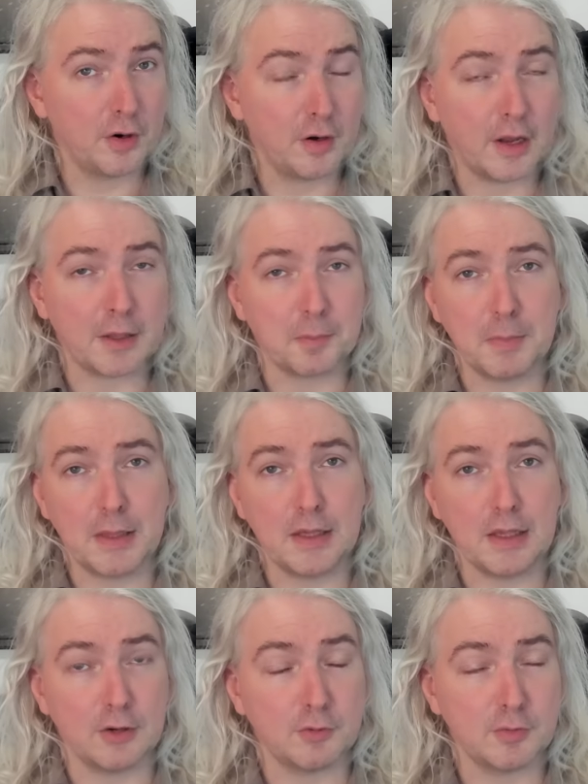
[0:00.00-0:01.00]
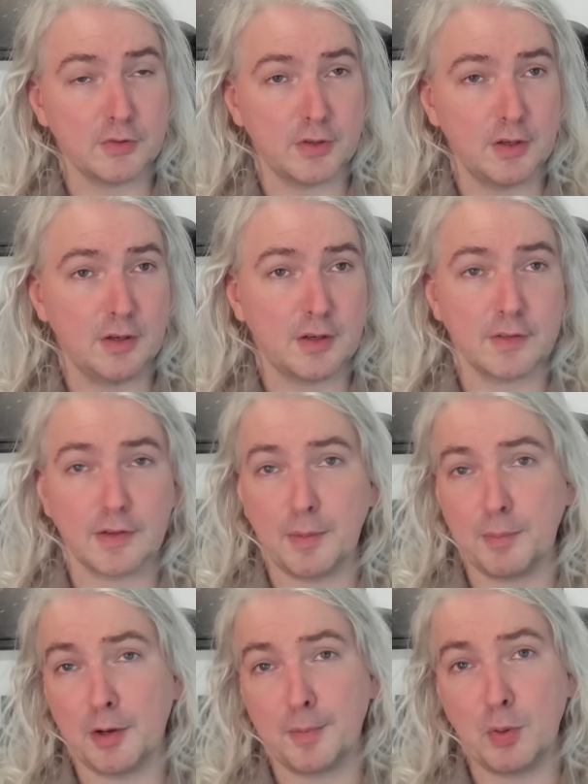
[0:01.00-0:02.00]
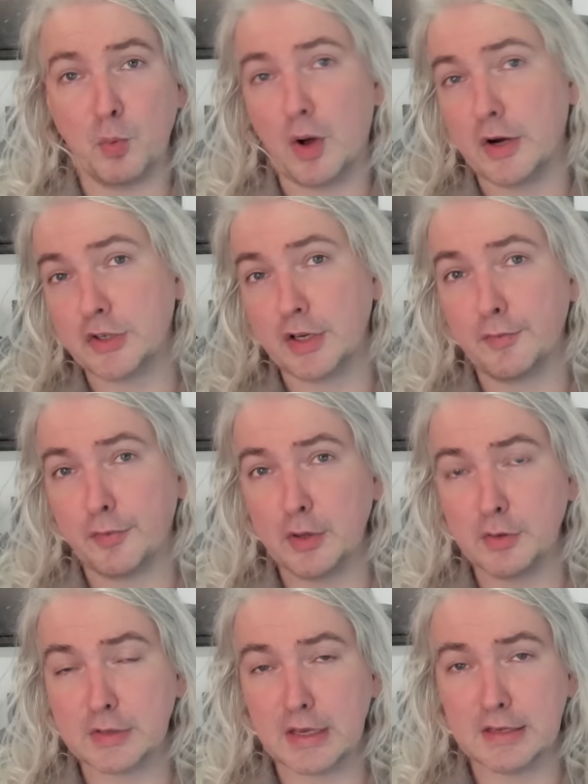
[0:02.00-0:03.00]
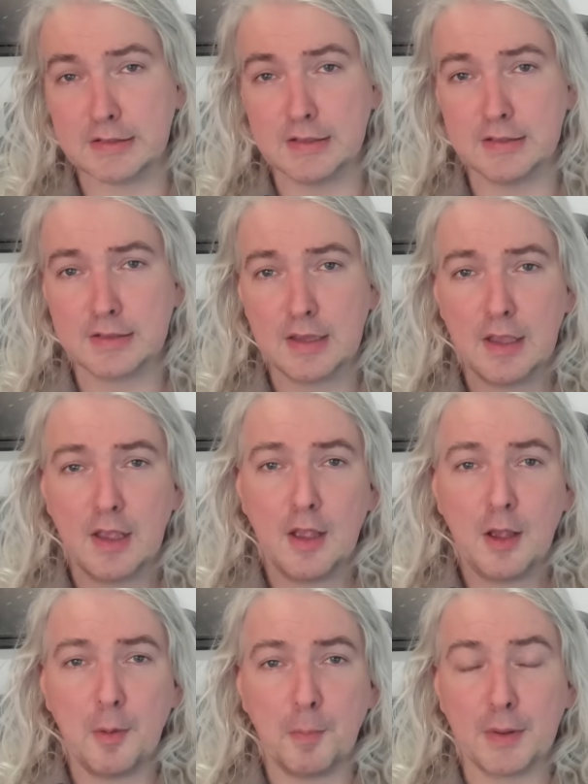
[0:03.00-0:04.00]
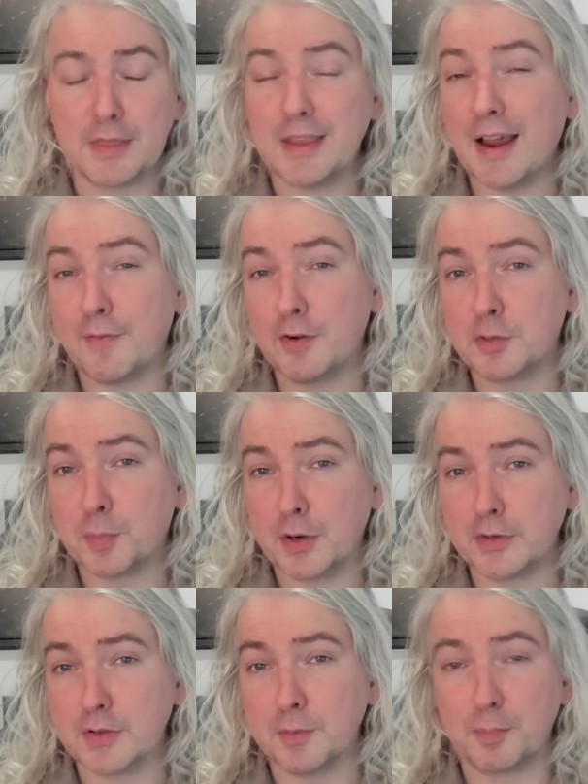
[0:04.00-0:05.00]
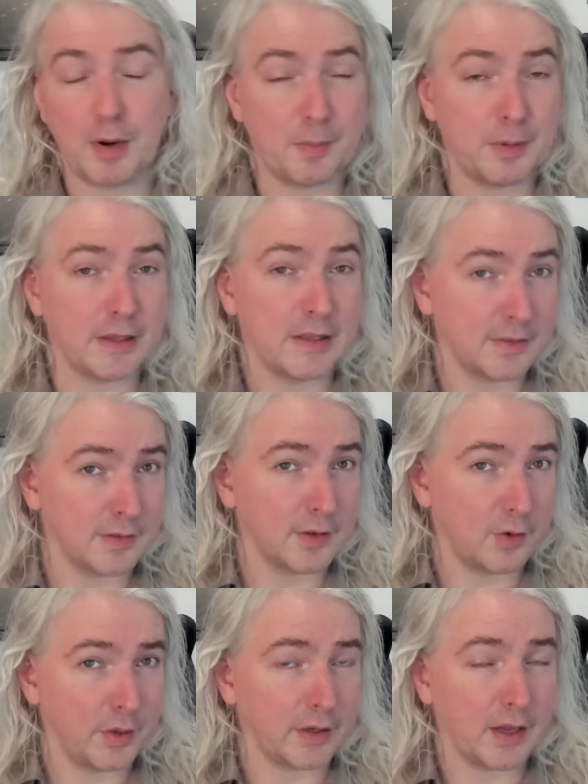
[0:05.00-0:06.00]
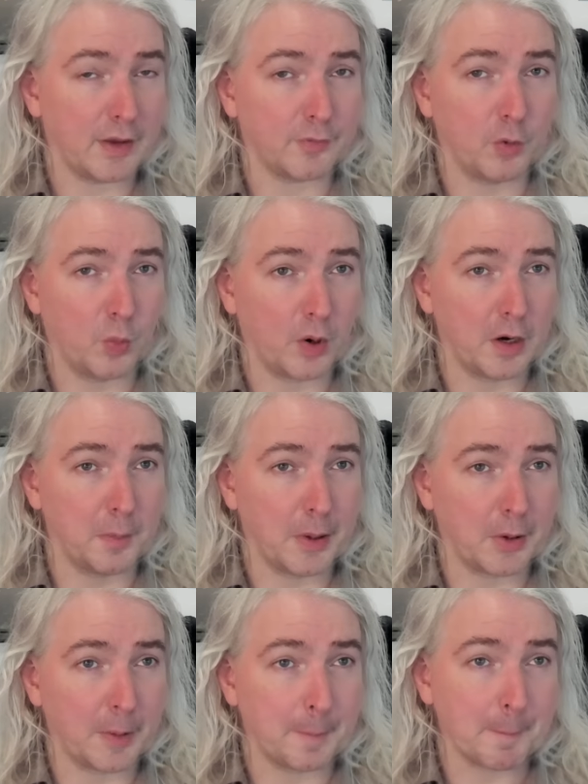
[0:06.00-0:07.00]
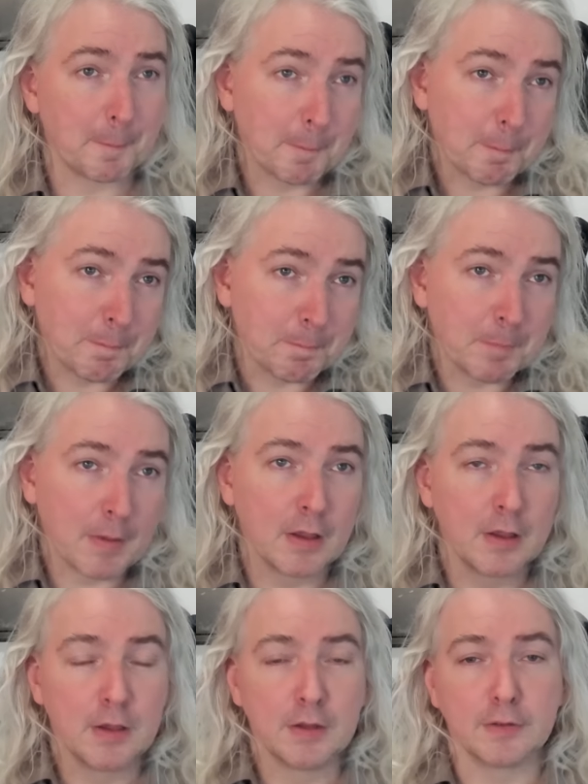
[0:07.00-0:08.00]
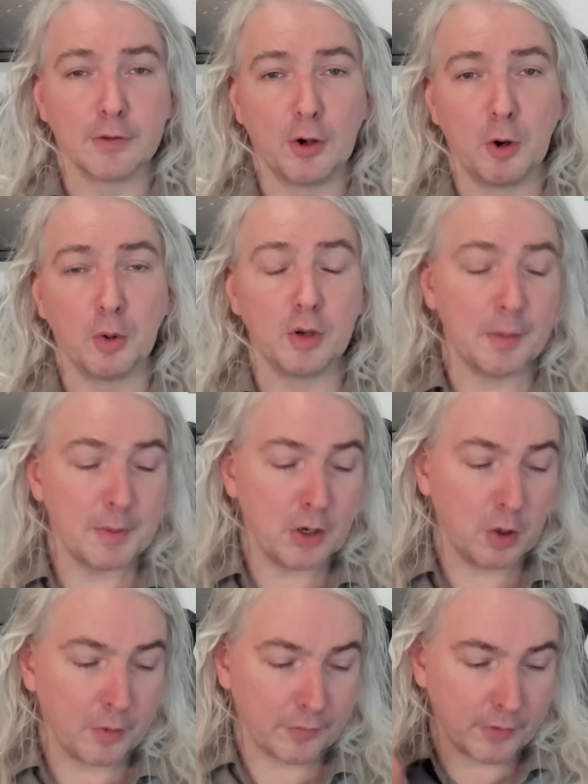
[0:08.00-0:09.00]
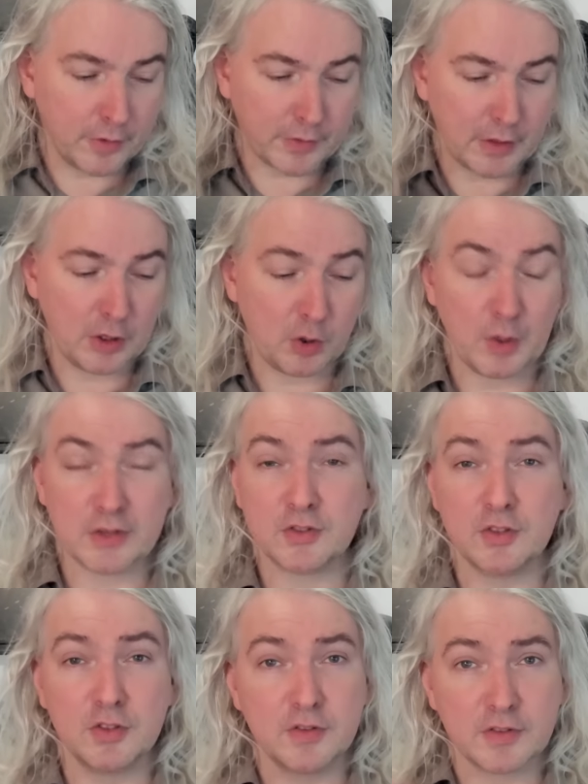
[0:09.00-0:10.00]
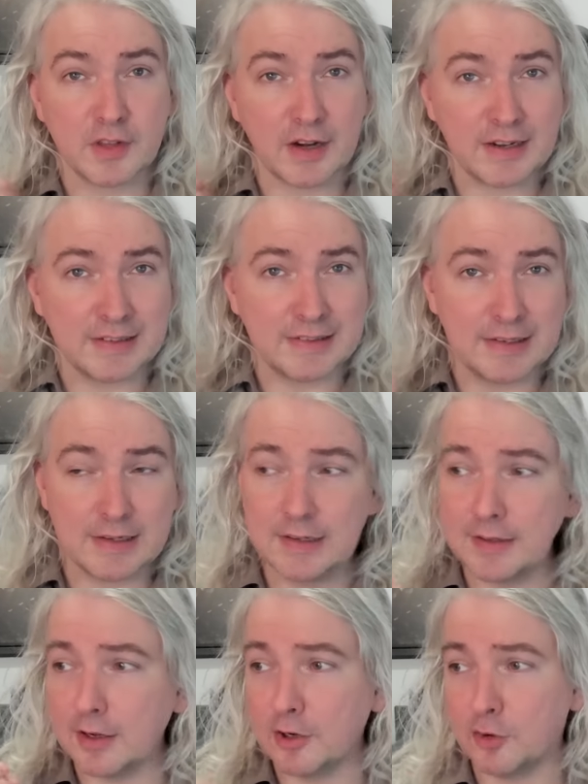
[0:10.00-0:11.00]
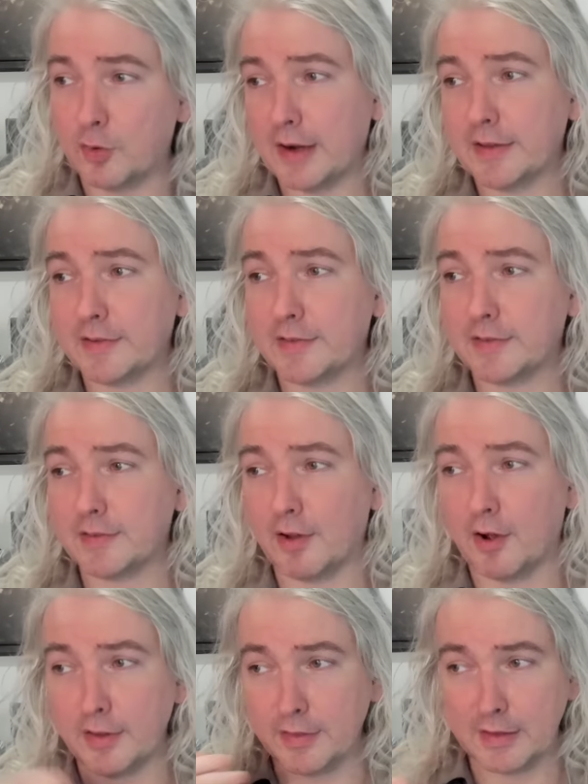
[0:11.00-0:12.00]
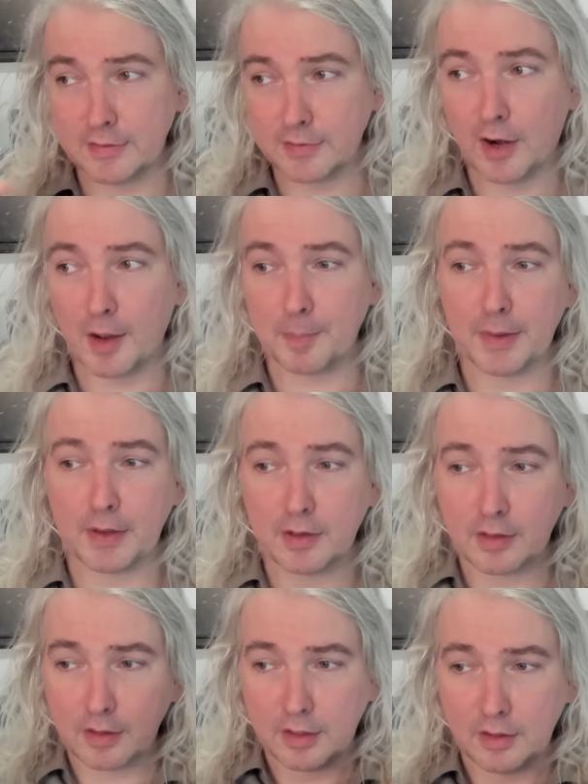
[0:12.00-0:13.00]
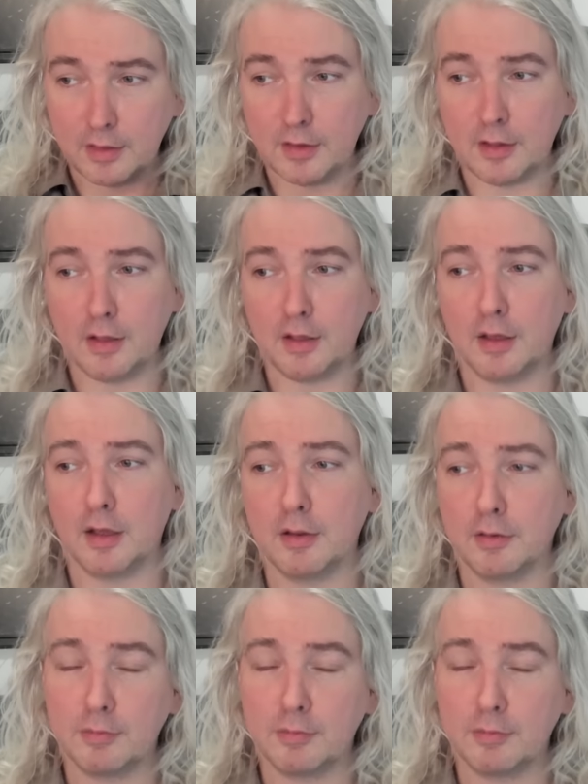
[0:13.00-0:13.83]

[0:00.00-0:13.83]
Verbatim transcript: like me interested because I'm going to be watching for those cases, but the average person probably isn't going to have to worry about it. So let me know if there's any questions that I didn't address on this topic in the uh,